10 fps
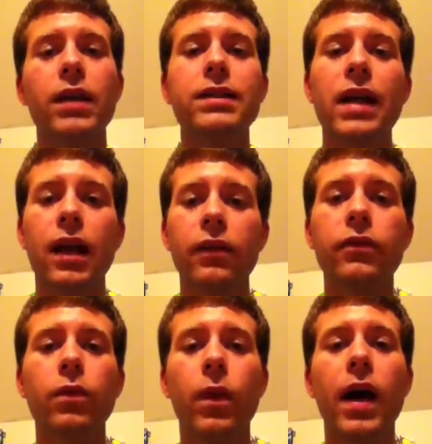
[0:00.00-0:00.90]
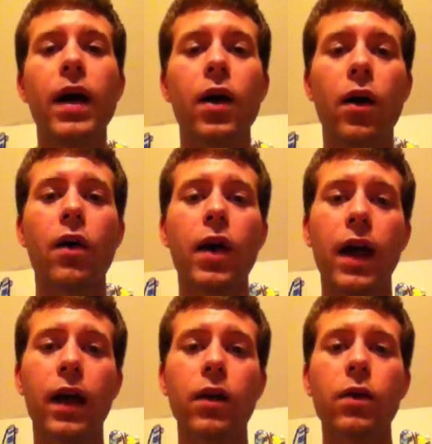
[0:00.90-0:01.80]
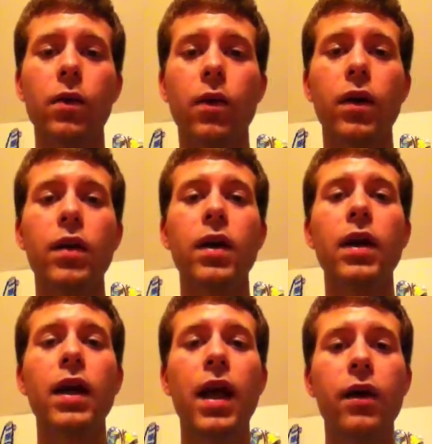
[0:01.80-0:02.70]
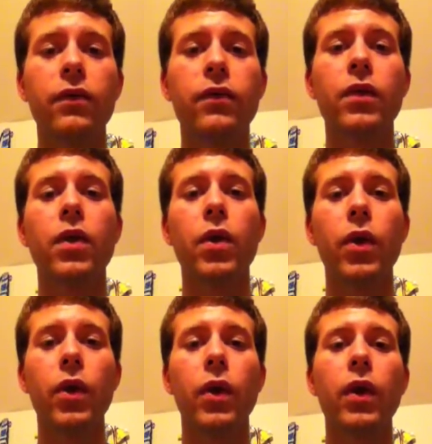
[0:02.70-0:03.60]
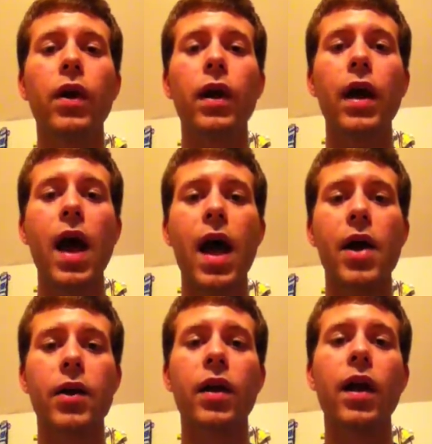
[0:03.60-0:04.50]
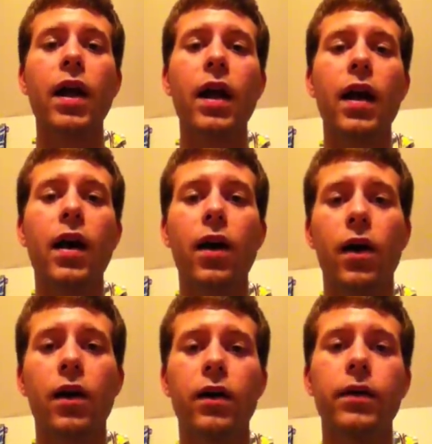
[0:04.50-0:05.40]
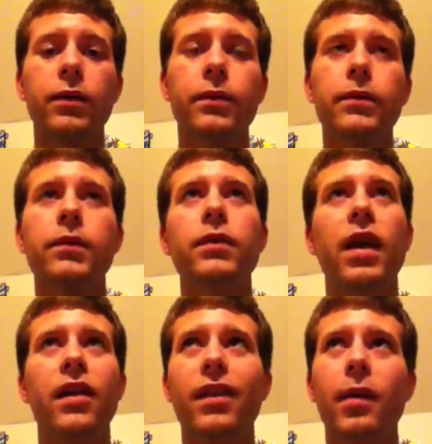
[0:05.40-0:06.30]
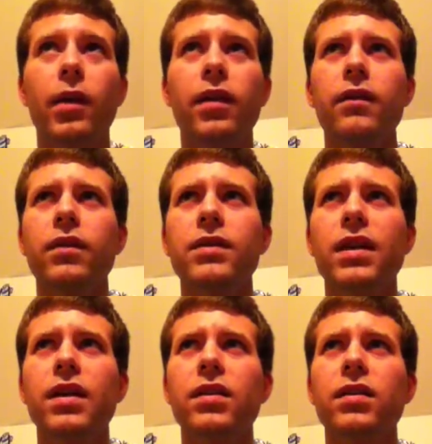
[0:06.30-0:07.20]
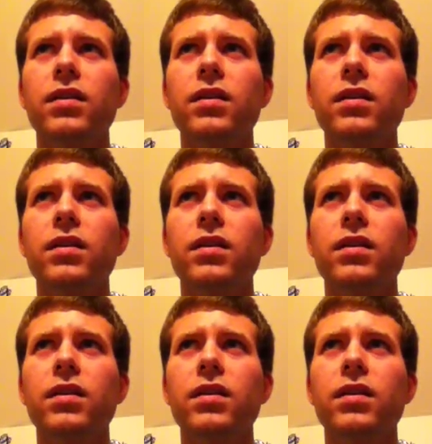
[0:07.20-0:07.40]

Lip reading: It's F-Y-R-A, or F-I-R-A. I had to think about that for a second.